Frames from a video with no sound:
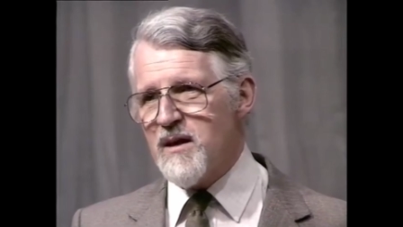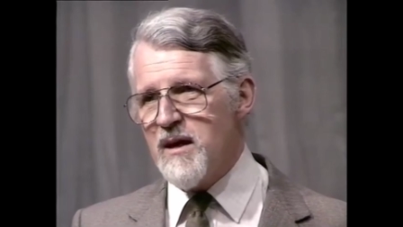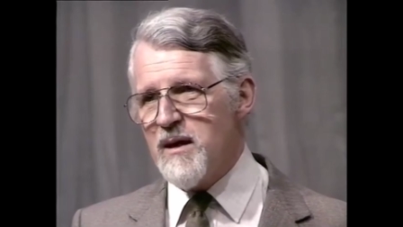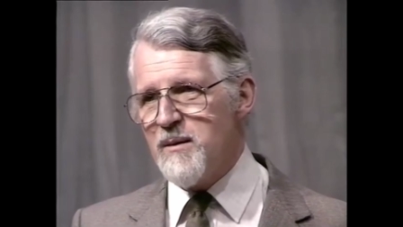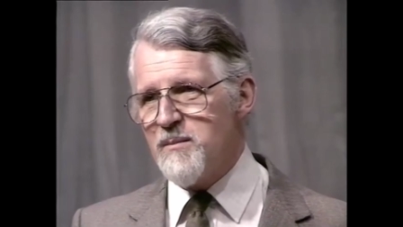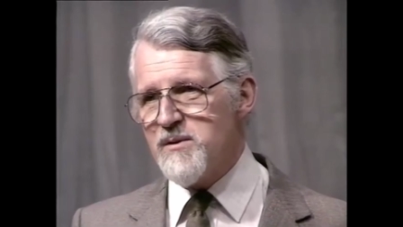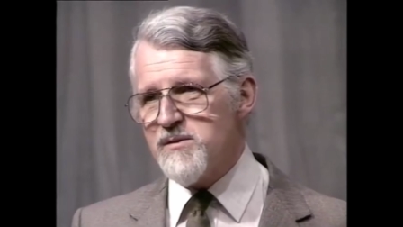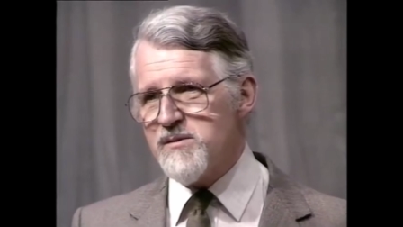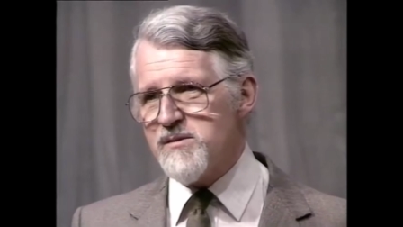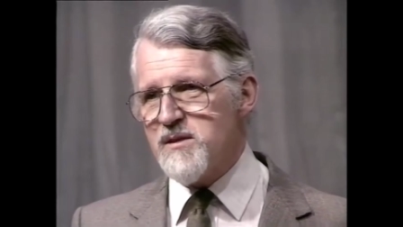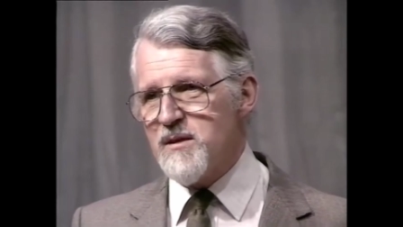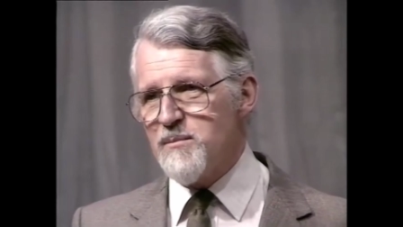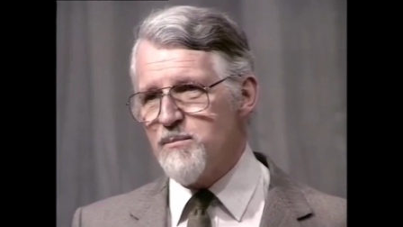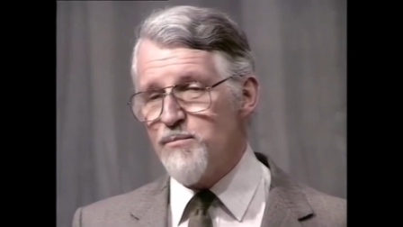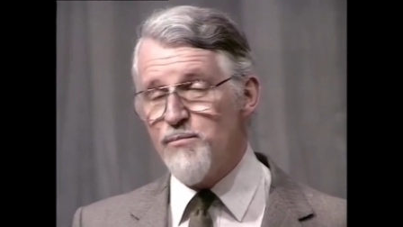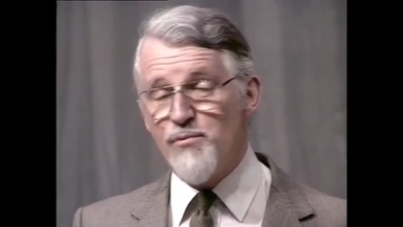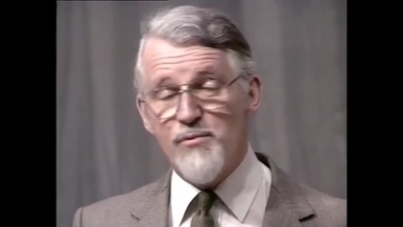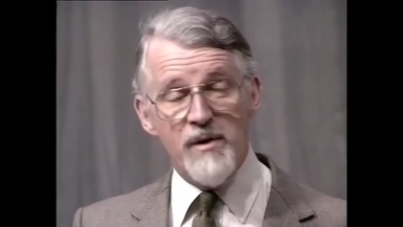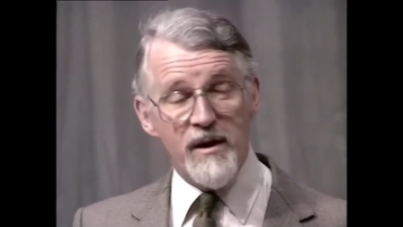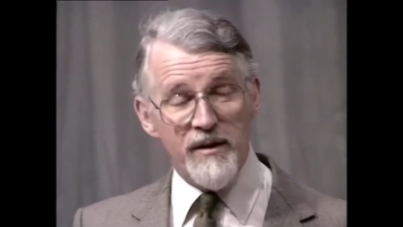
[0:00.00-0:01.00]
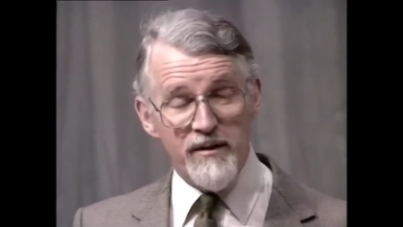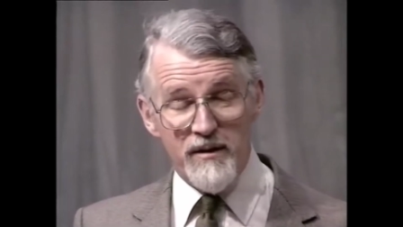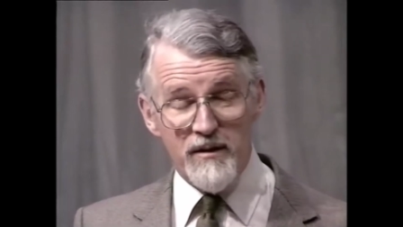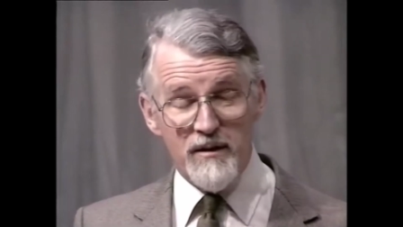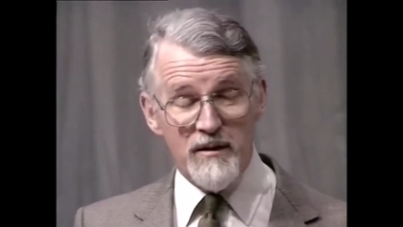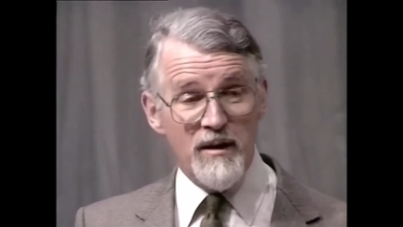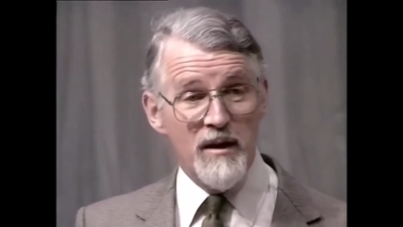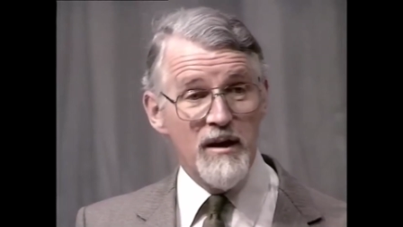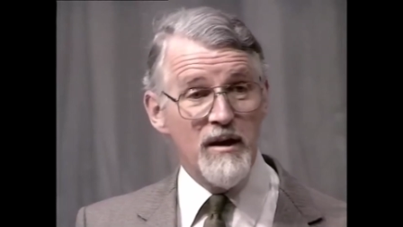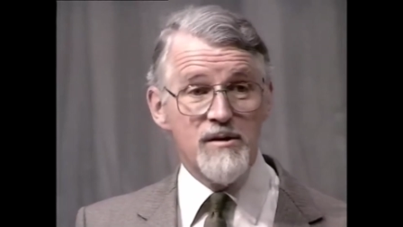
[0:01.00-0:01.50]
came and said,
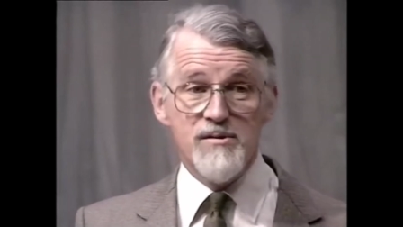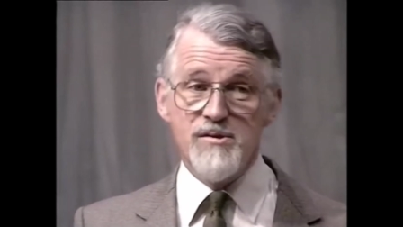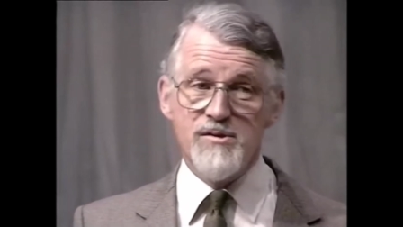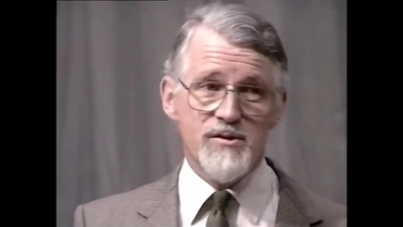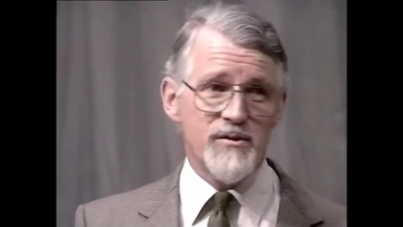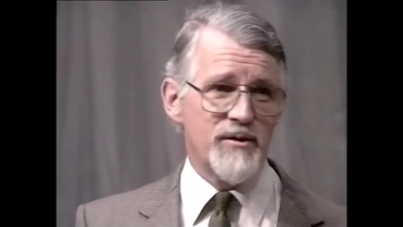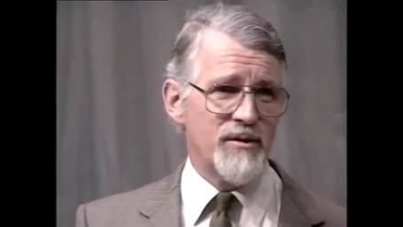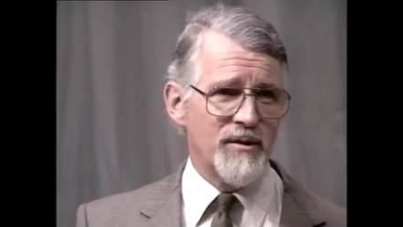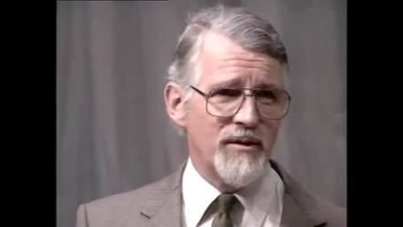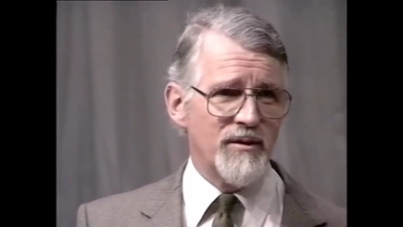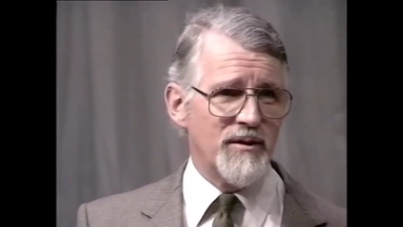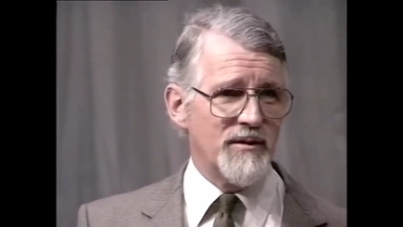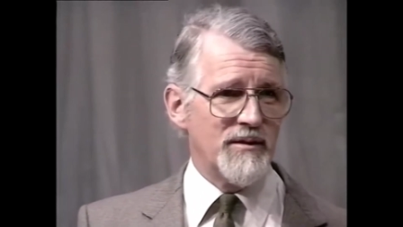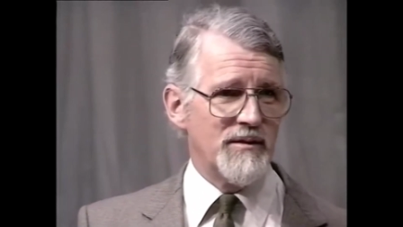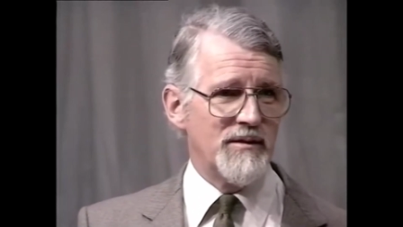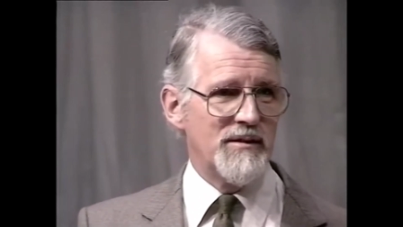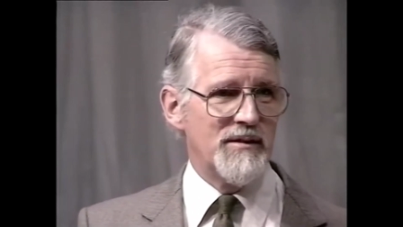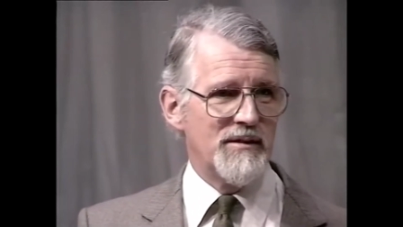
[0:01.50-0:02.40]
Brother Saul.